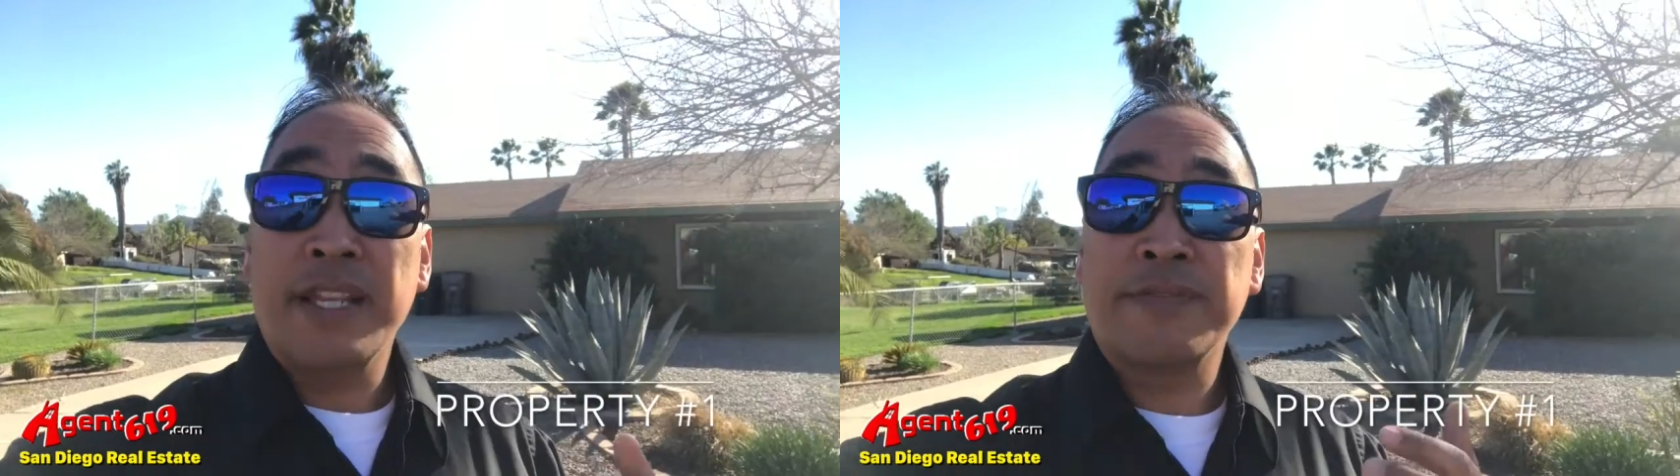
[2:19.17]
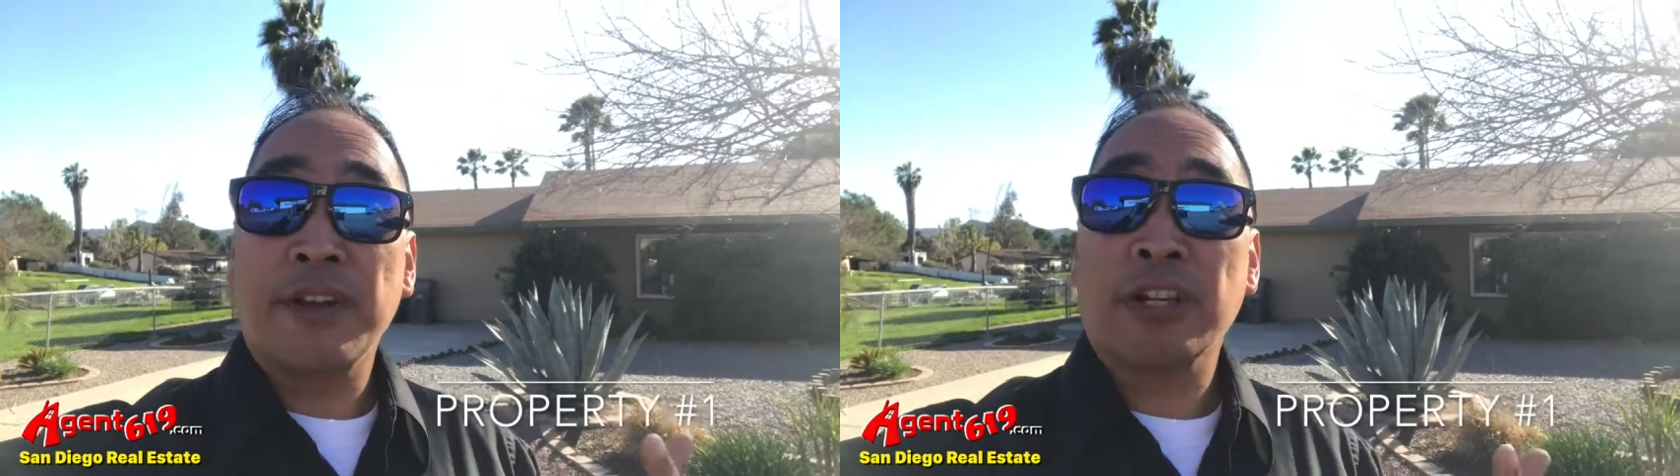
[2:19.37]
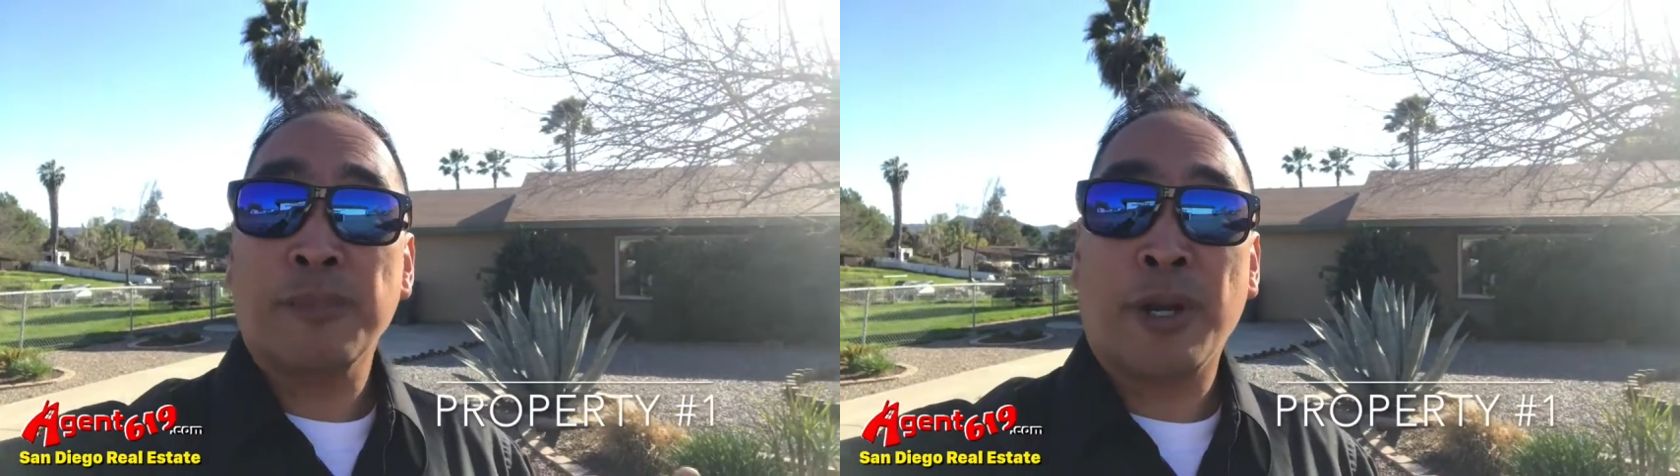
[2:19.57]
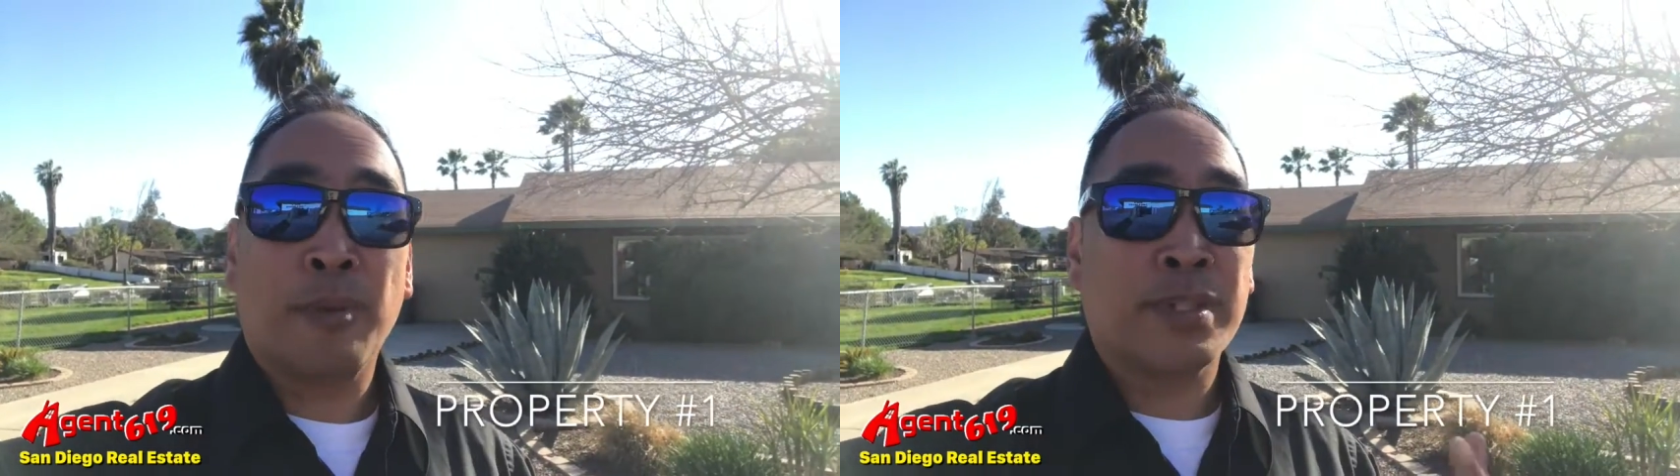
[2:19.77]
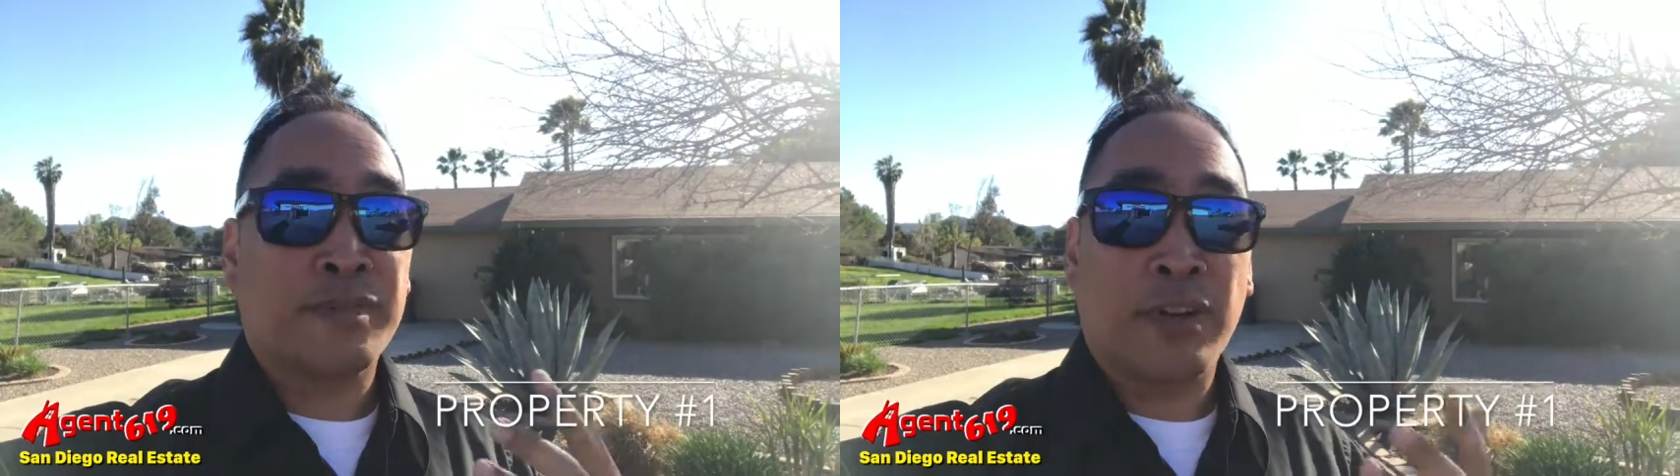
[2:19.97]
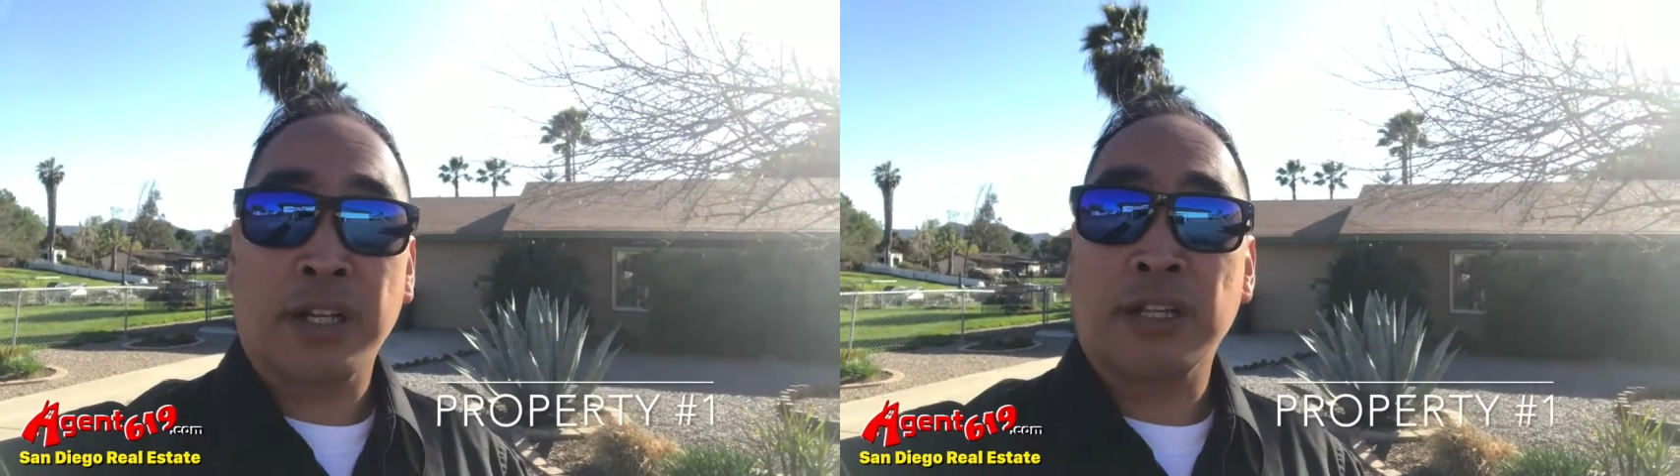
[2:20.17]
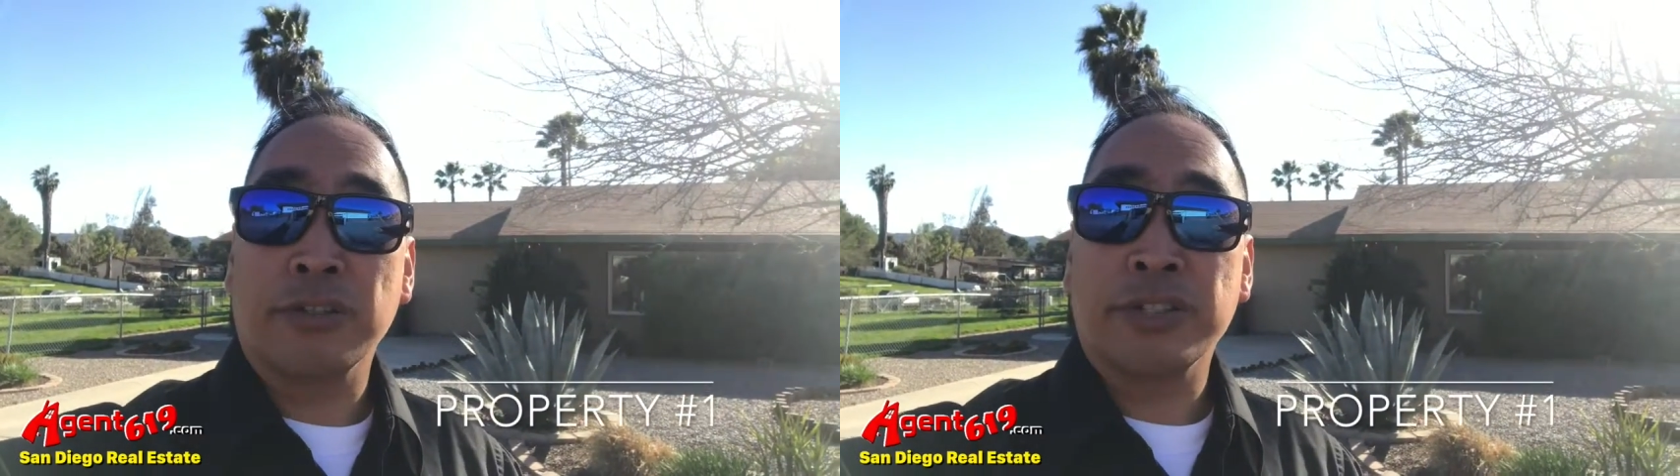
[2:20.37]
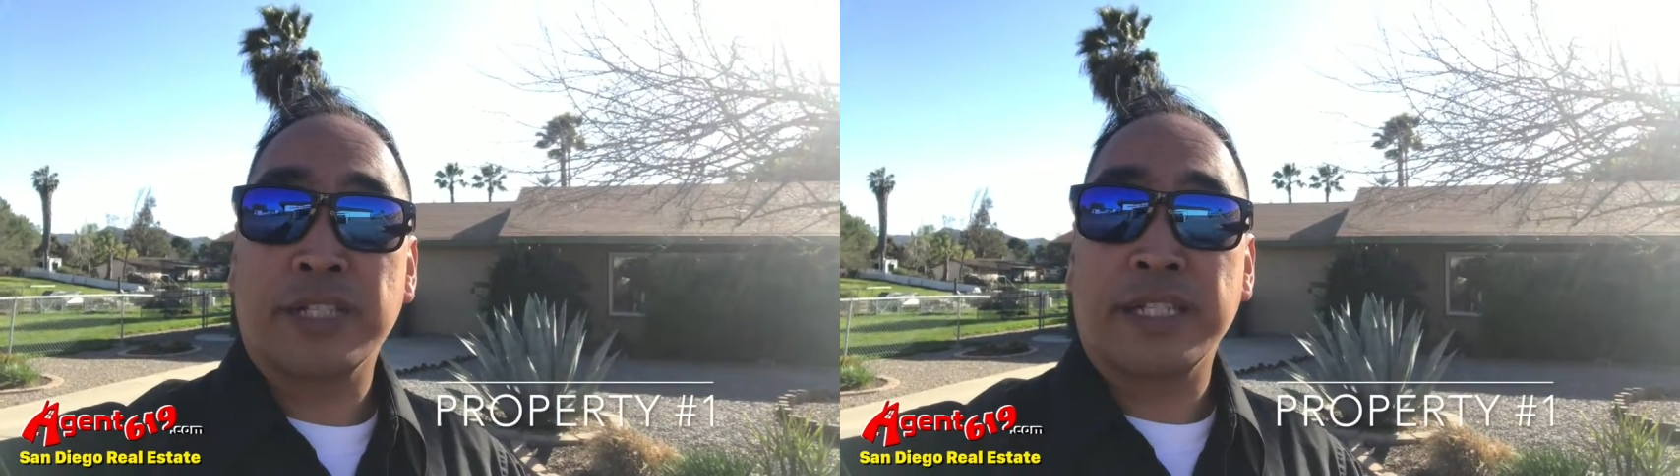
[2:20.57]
It's very comparable. It's very close to